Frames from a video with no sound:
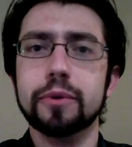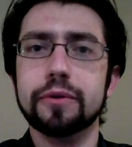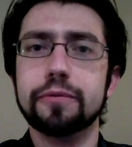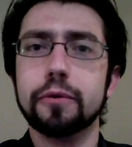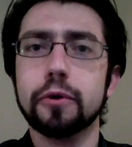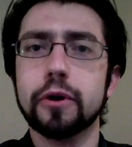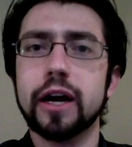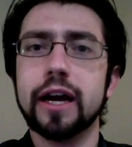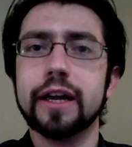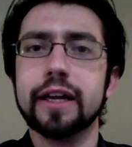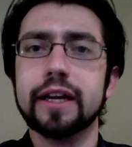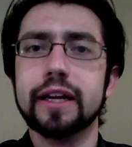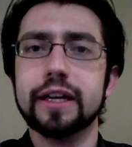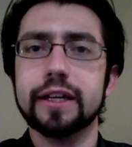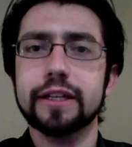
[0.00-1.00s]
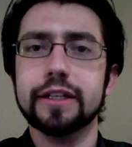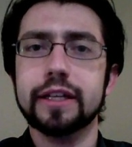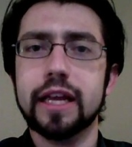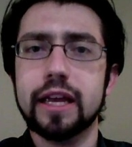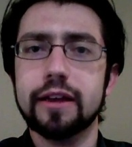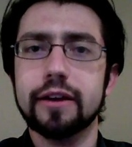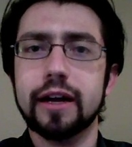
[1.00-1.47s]
before I had
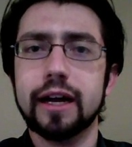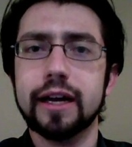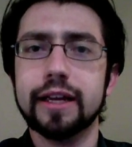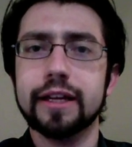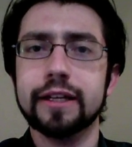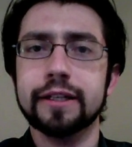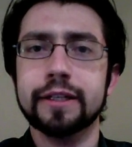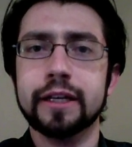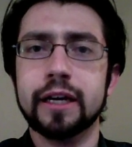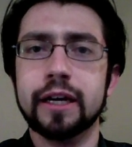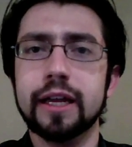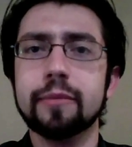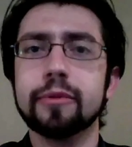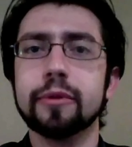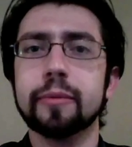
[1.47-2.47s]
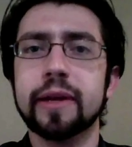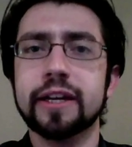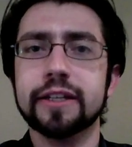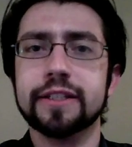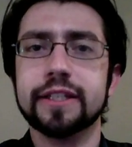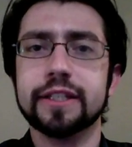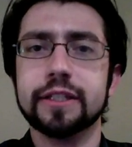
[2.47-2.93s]

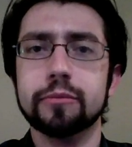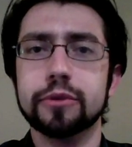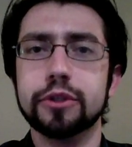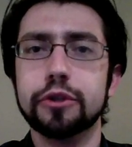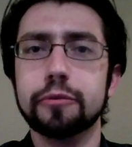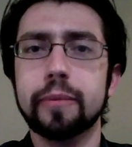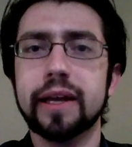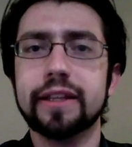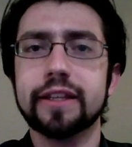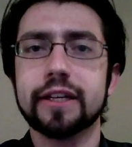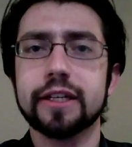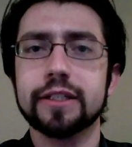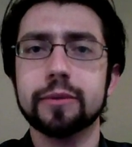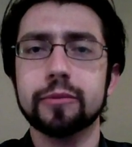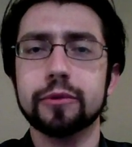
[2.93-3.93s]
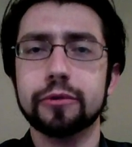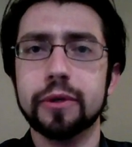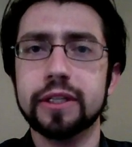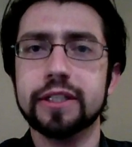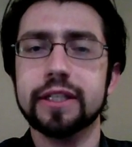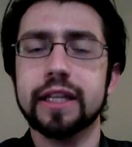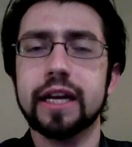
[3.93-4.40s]
implemented a system to make the custom
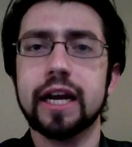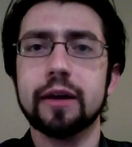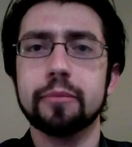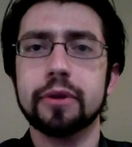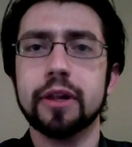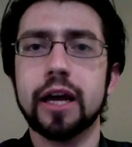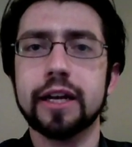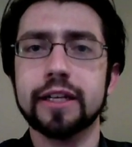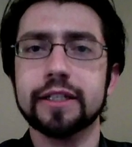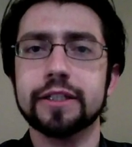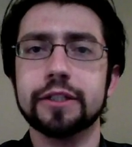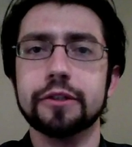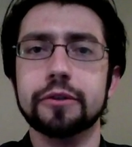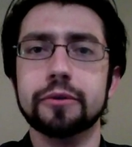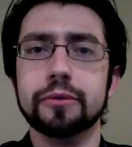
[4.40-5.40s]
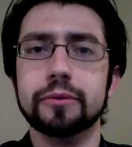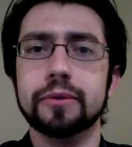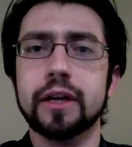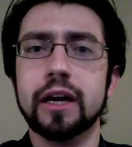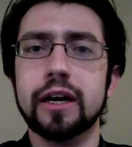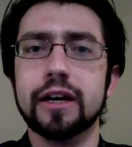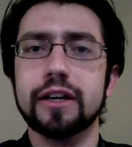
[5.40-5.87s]
tweets, and then I applied it to
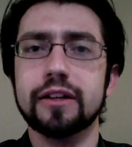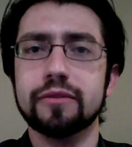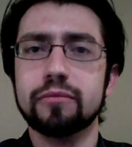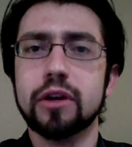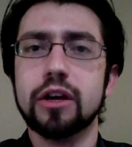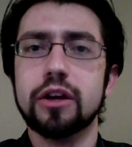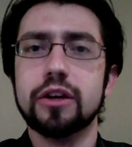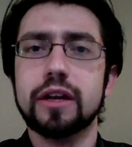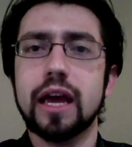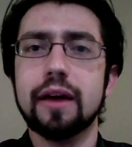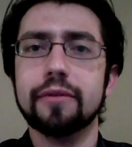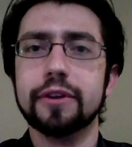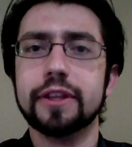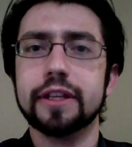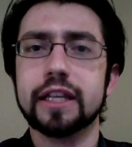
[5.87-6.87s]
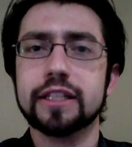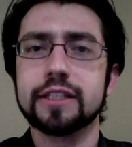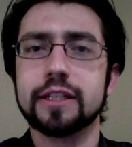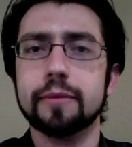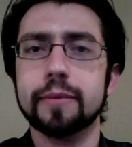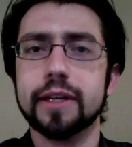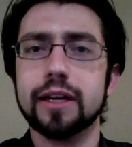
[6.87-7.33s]
everything that's
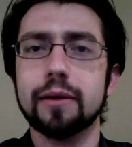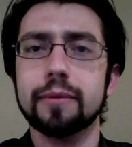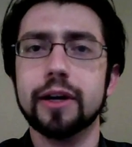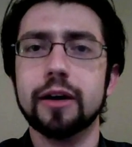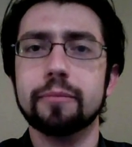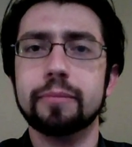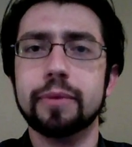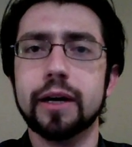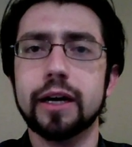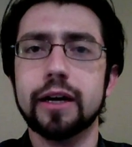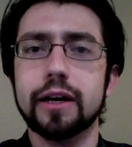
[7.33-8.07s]
going to be coming up